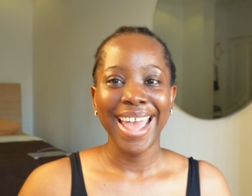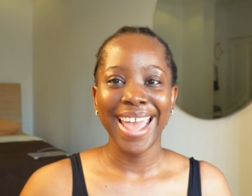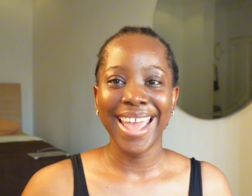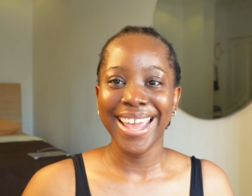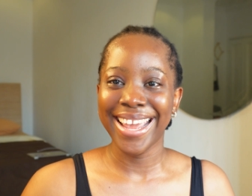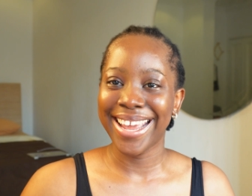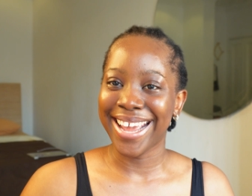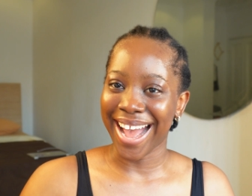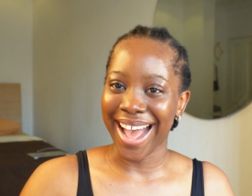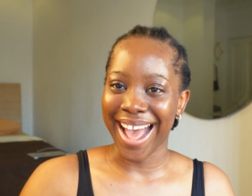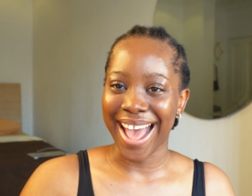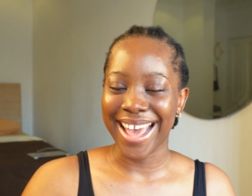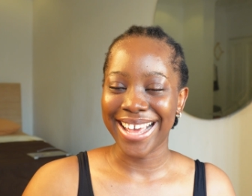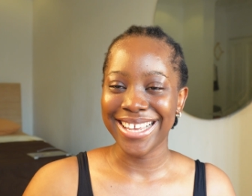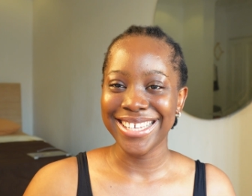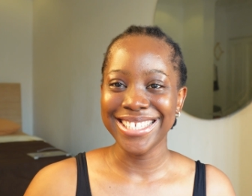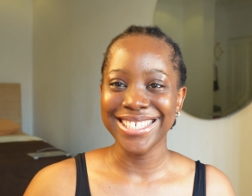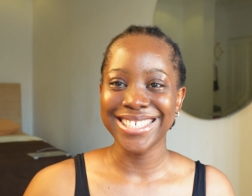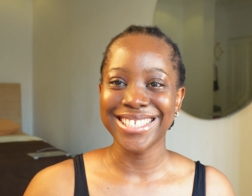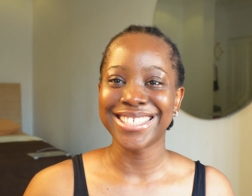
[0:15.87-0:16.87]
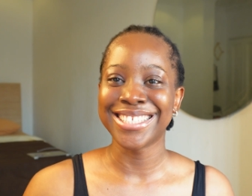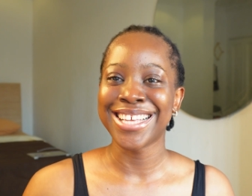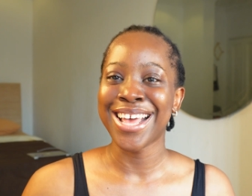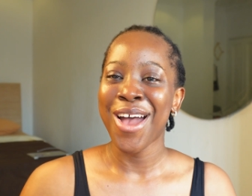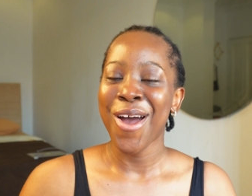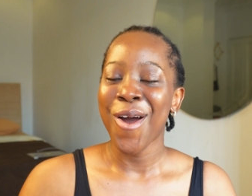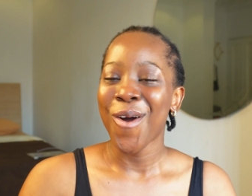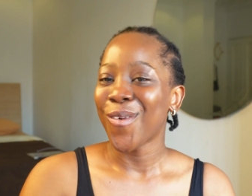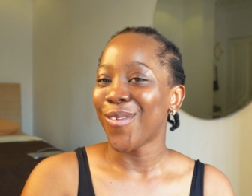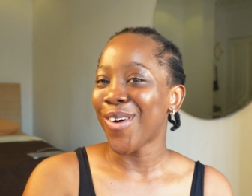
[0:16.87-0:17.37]
Hey guys,
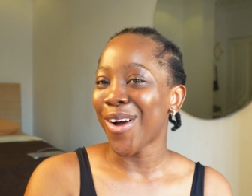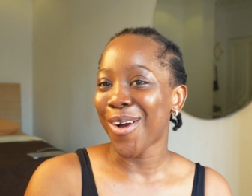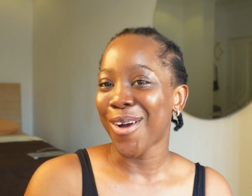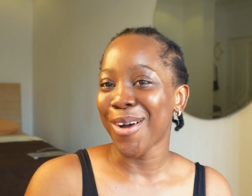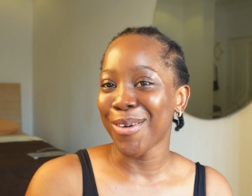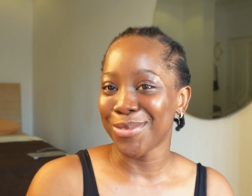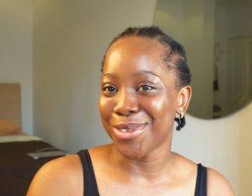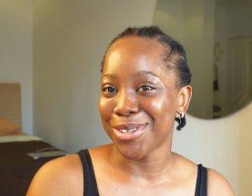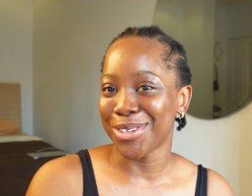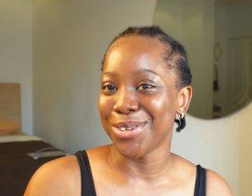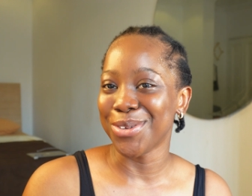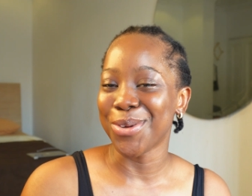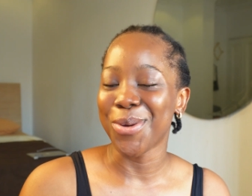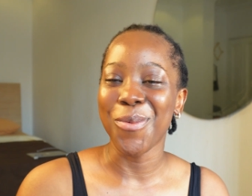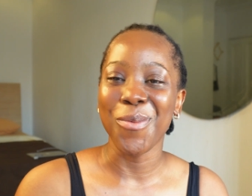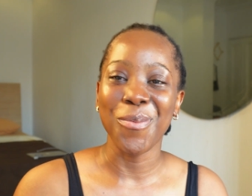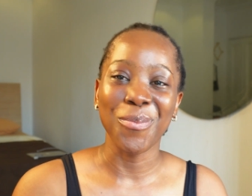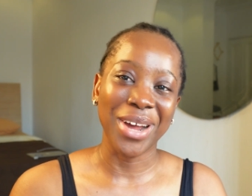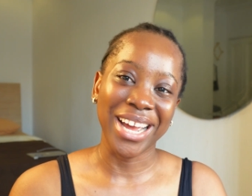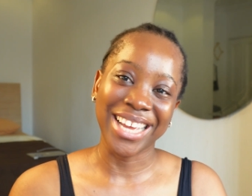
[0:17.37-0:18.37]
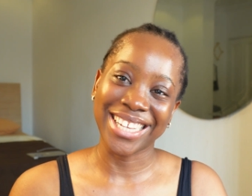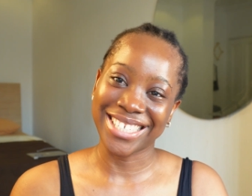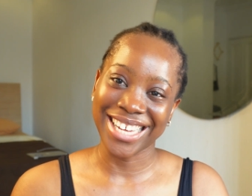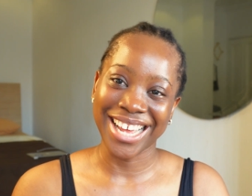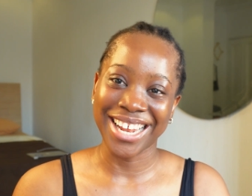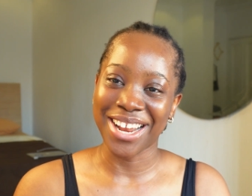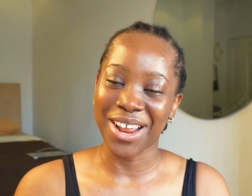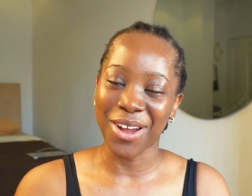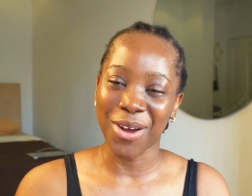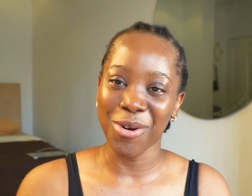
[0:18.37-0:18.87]
welcome to my
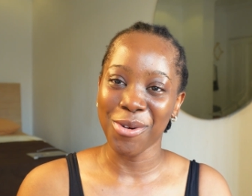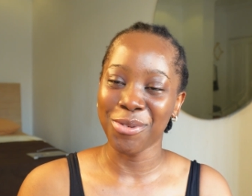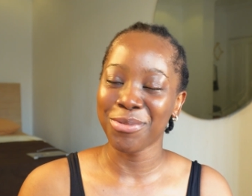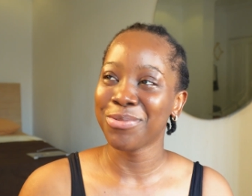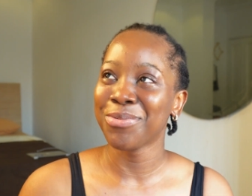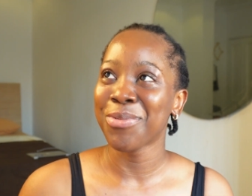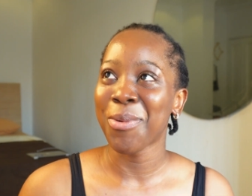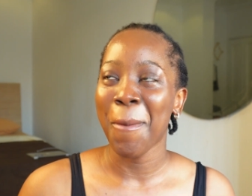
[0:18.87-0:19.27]
channel.